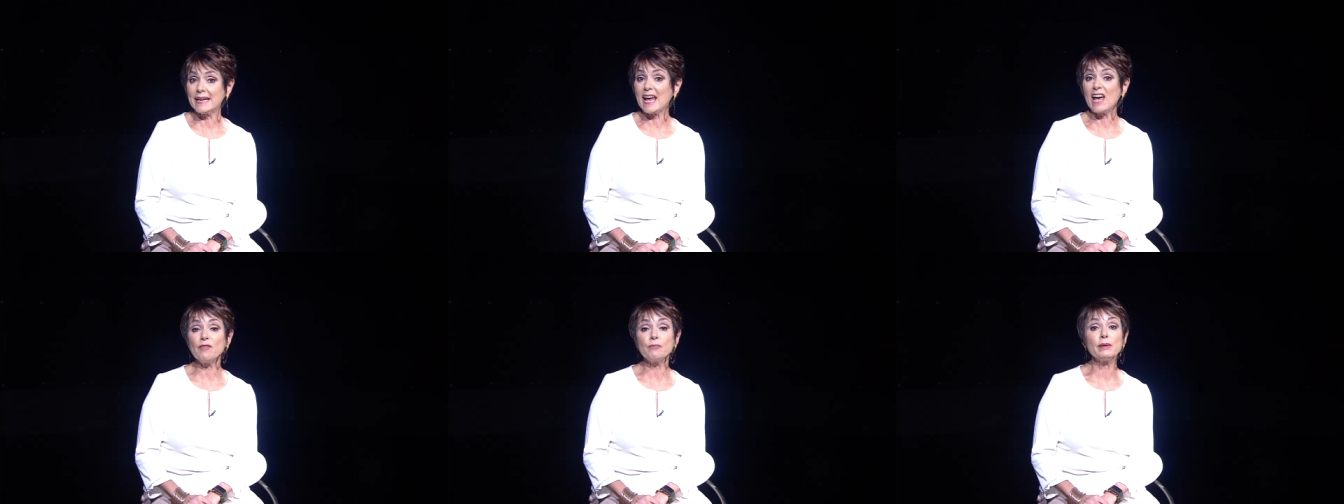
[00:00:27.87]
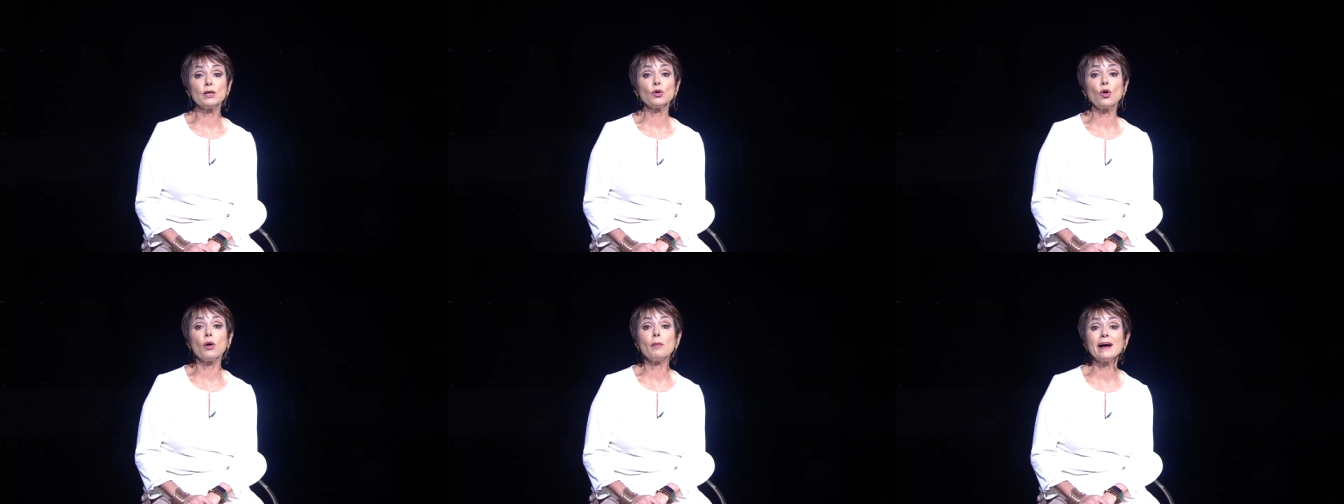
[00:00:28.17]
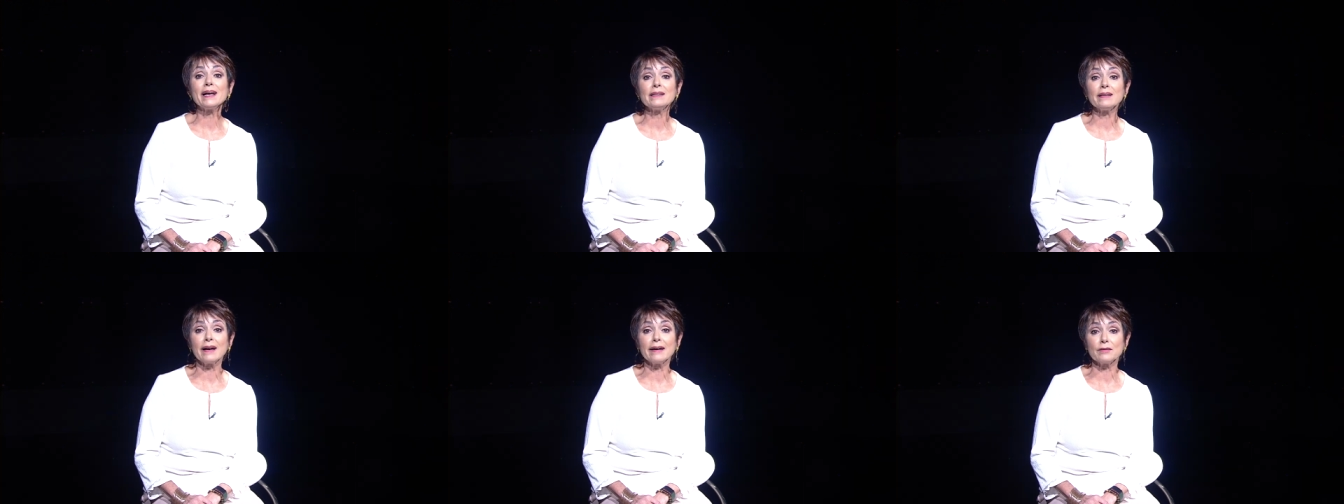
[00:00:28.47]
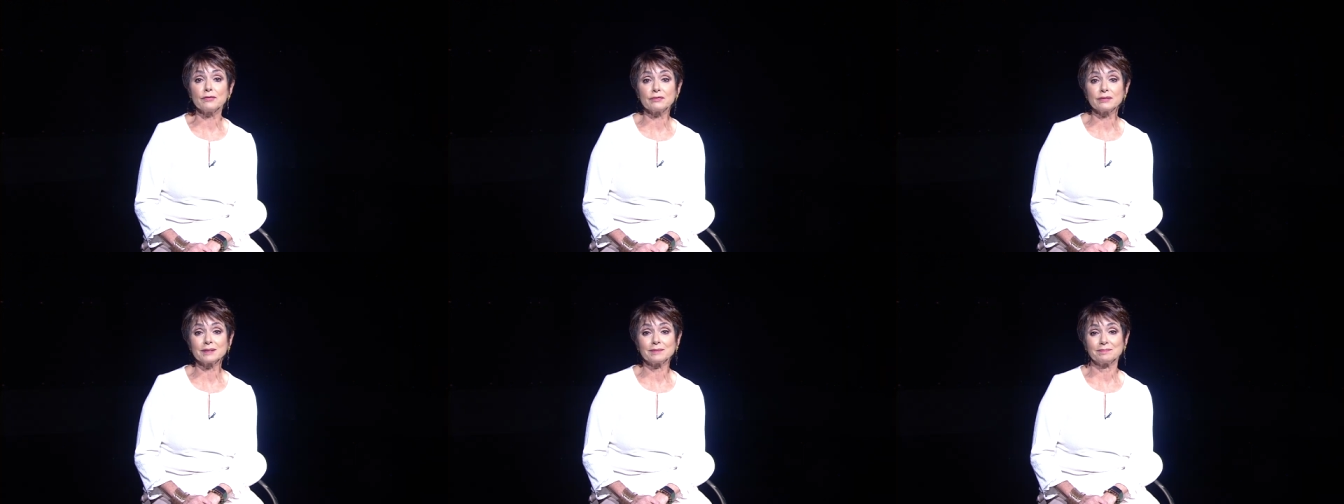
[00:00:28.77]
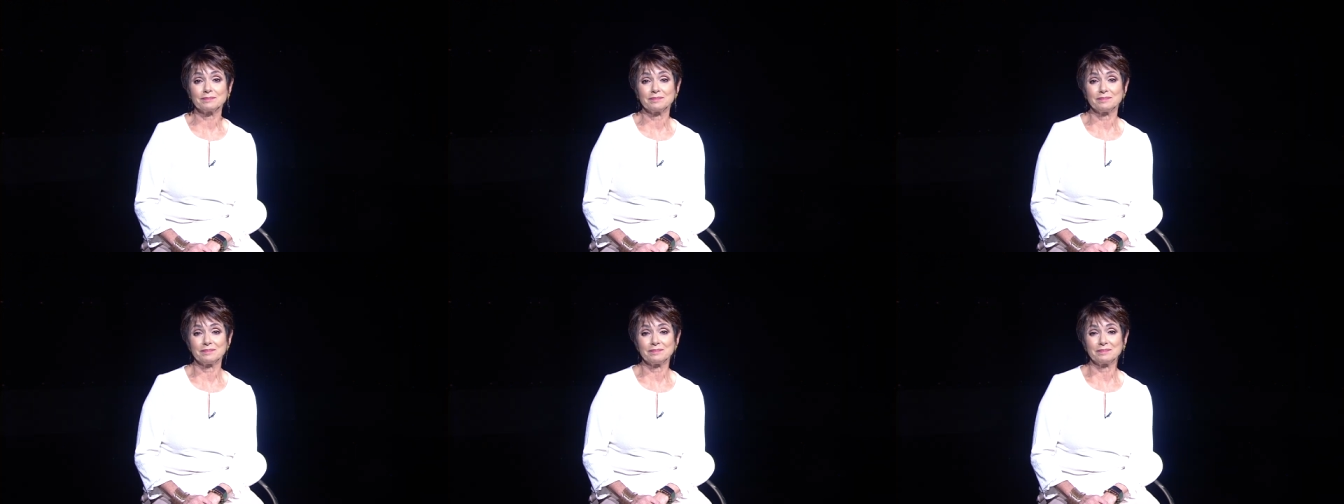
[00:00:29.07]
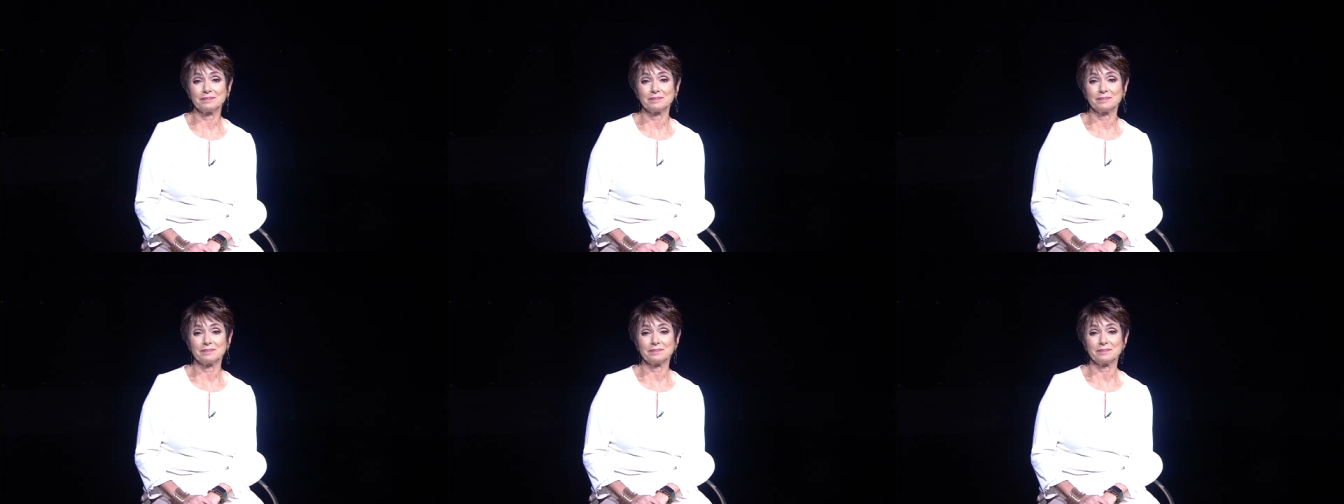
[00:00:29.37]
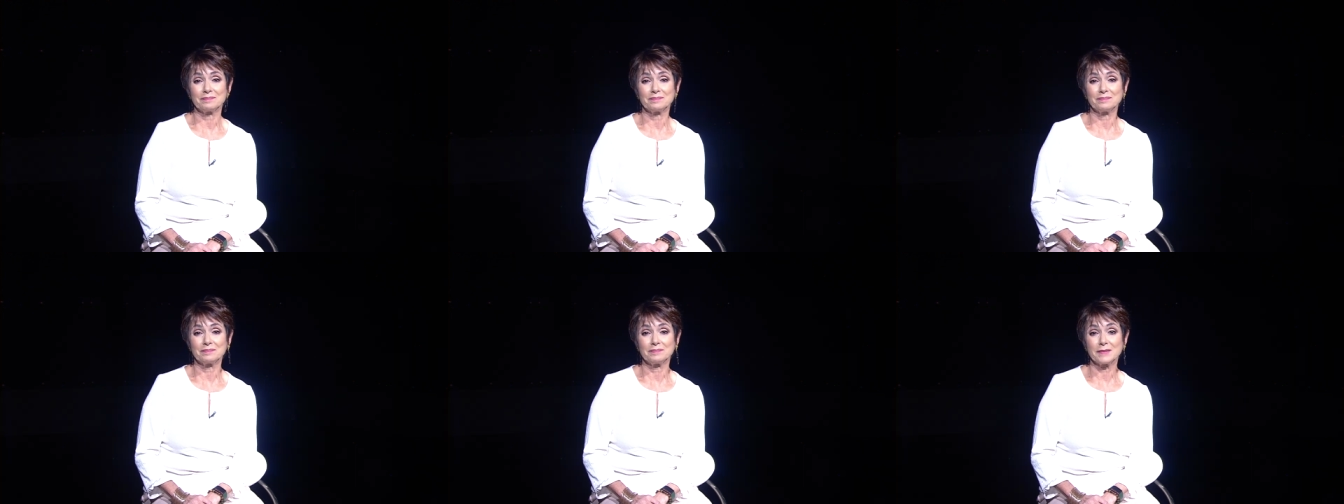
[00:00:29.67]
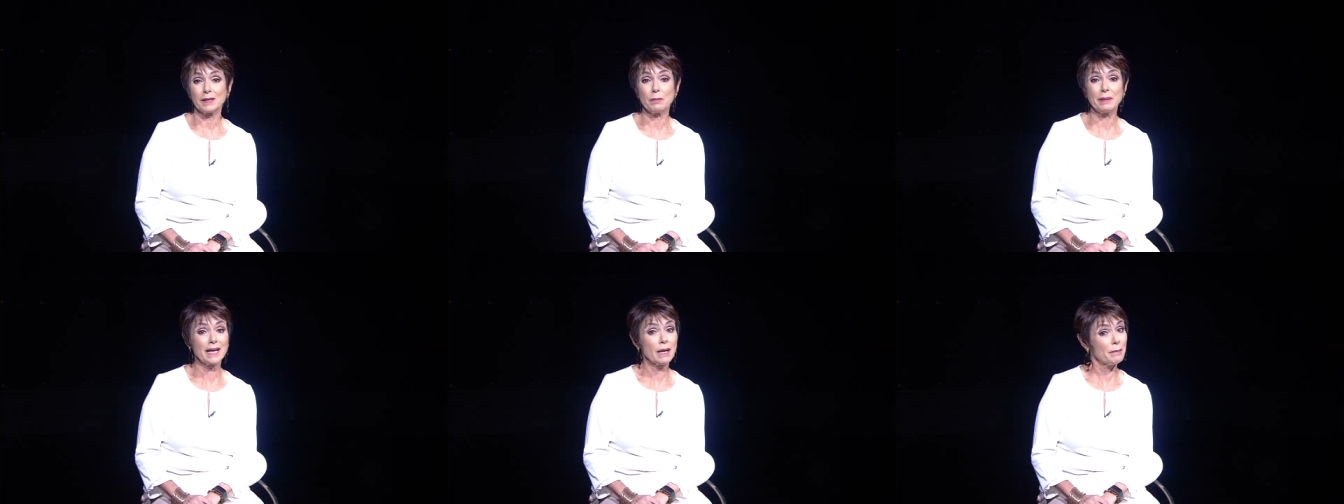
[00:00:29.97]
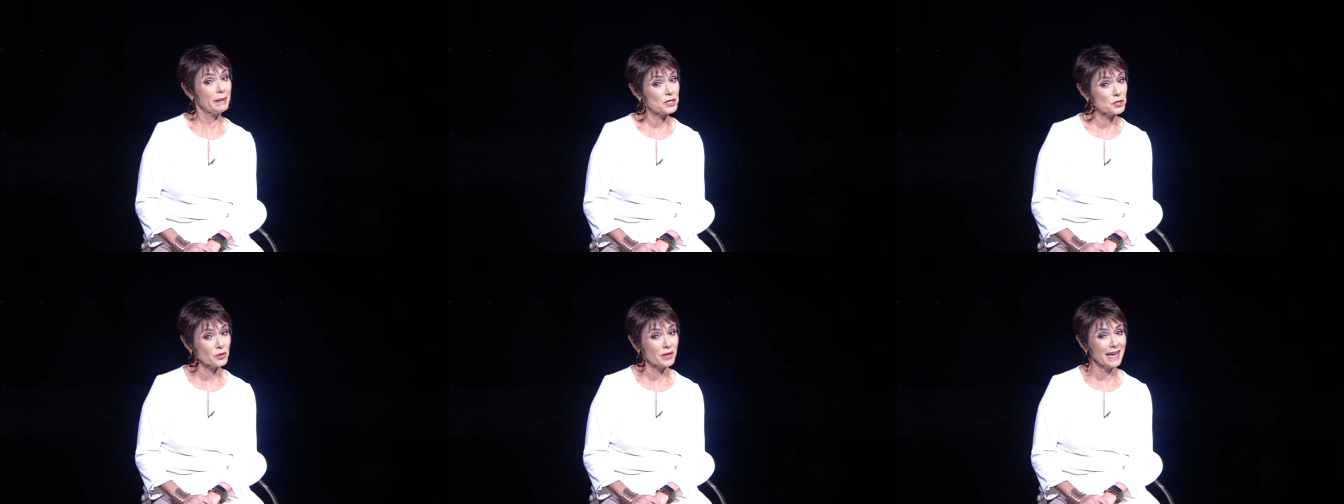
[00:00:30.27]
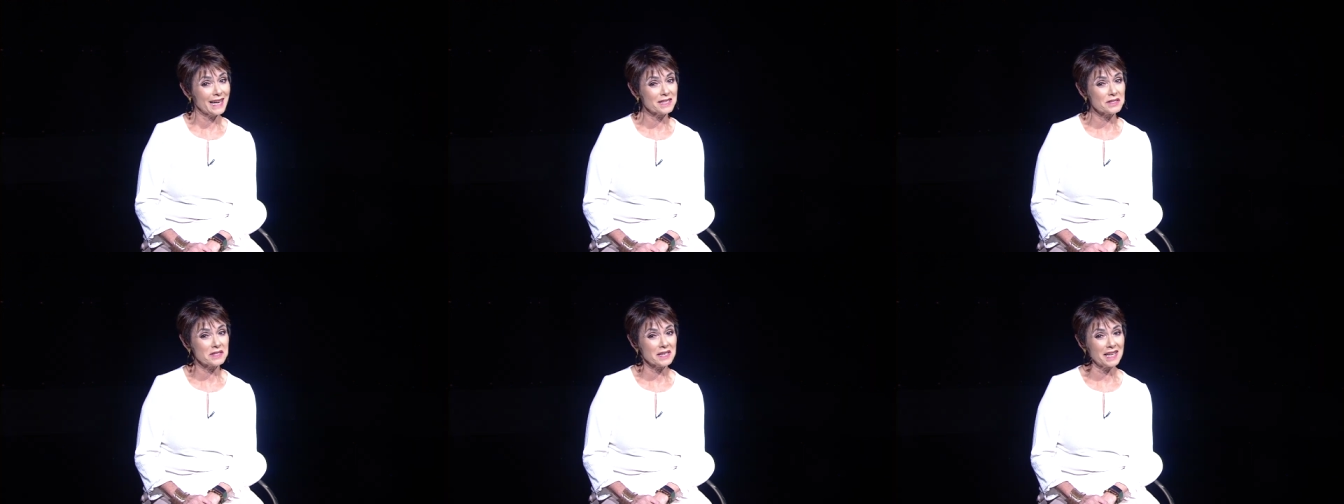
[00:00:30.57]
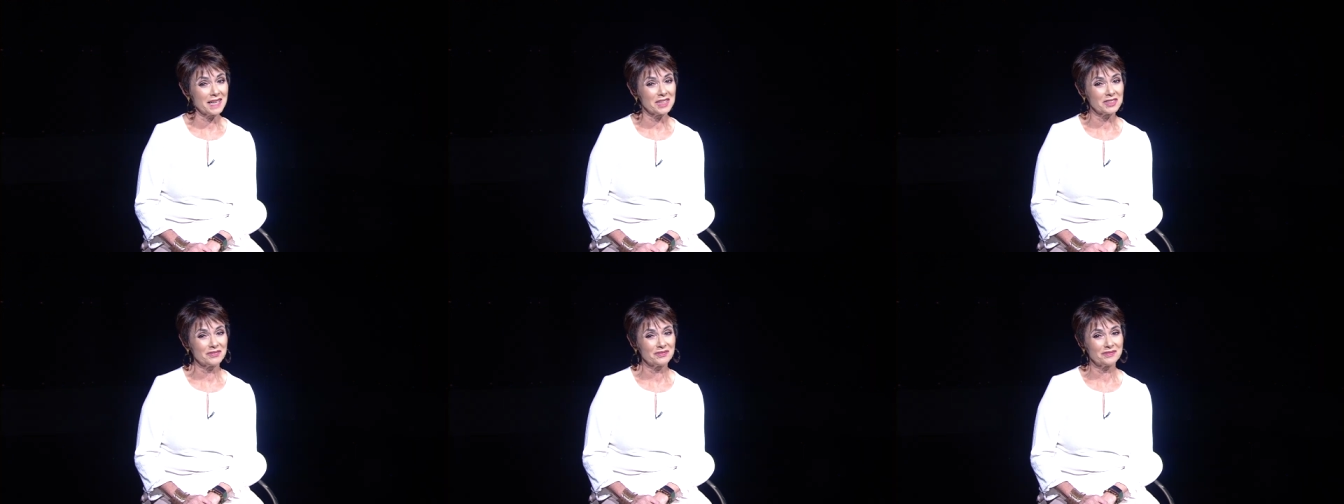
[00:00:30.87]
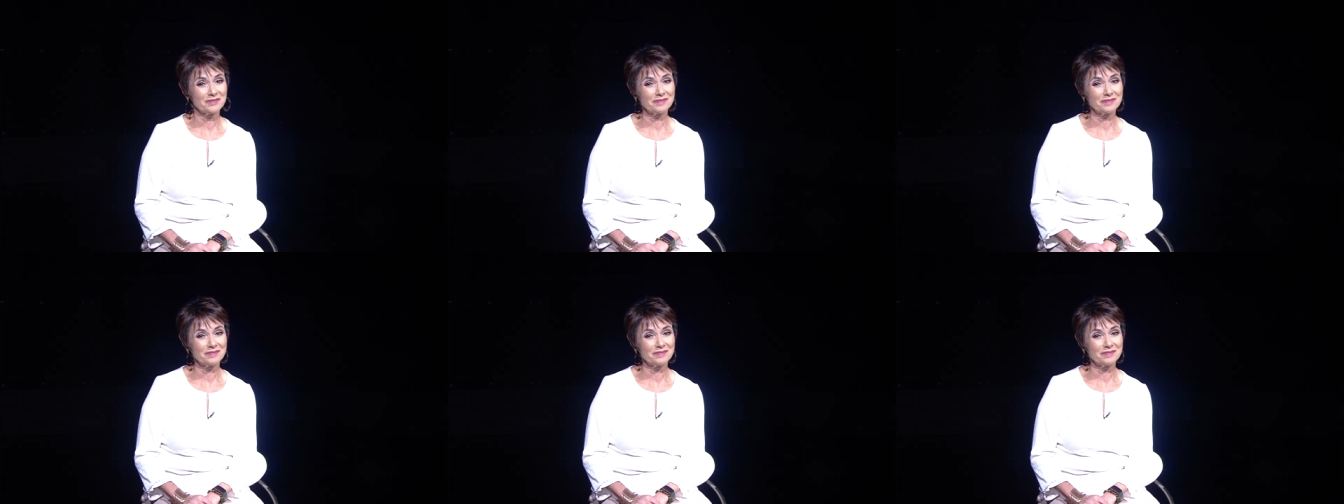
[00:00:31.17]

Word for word: have been all my life, but I bet you can't tell.